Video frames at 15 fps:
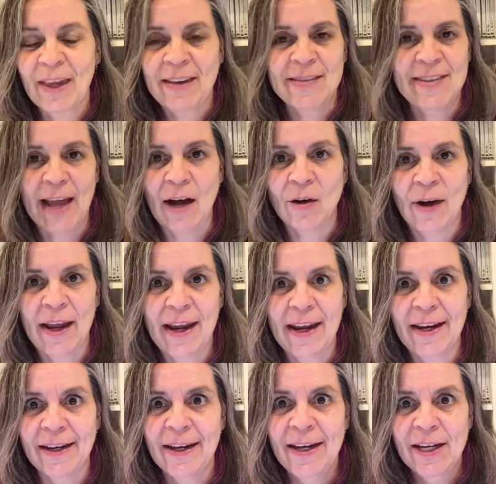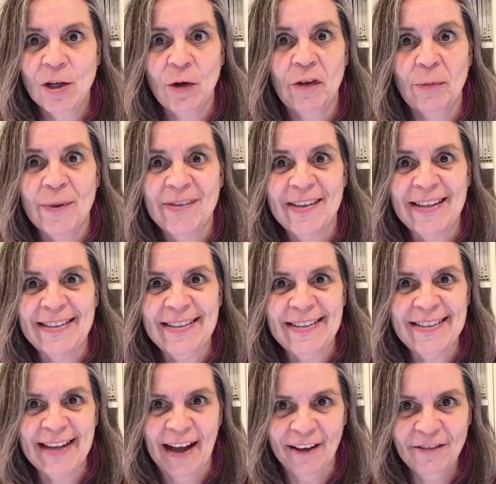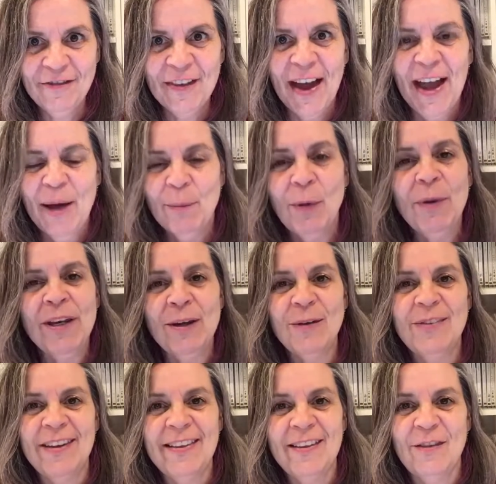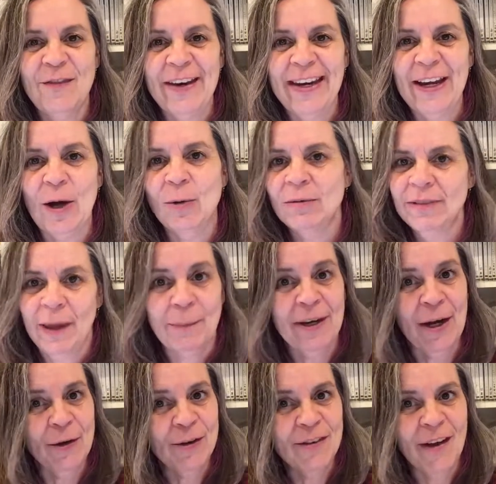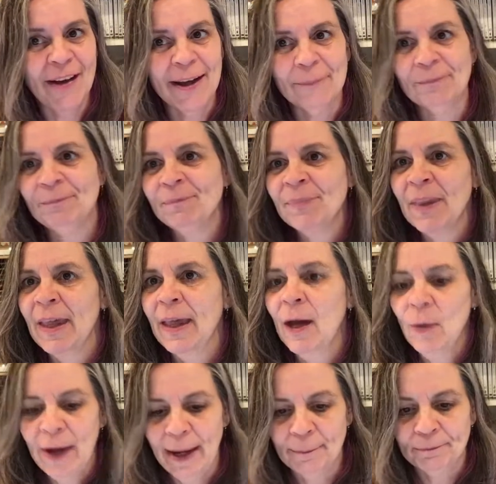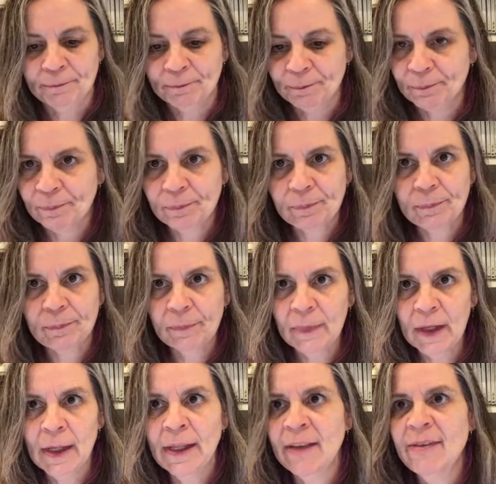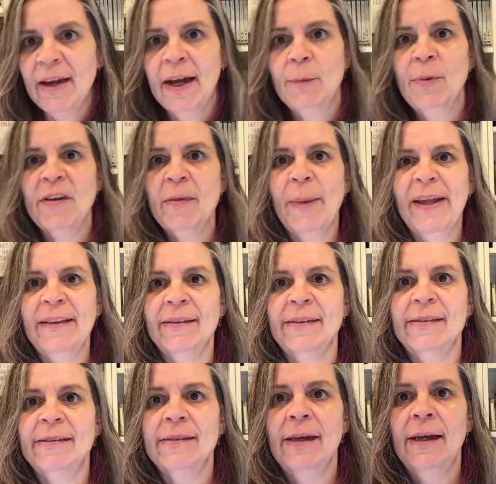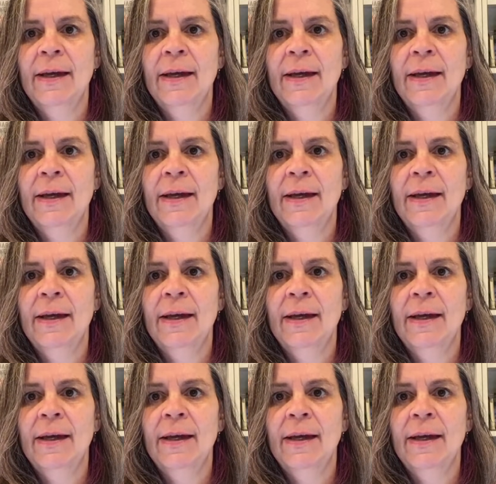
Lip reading: Saturday Christmassy stuff. But when you see this video, let me know you saw it. Okay, let's see, I gotta press the buttons.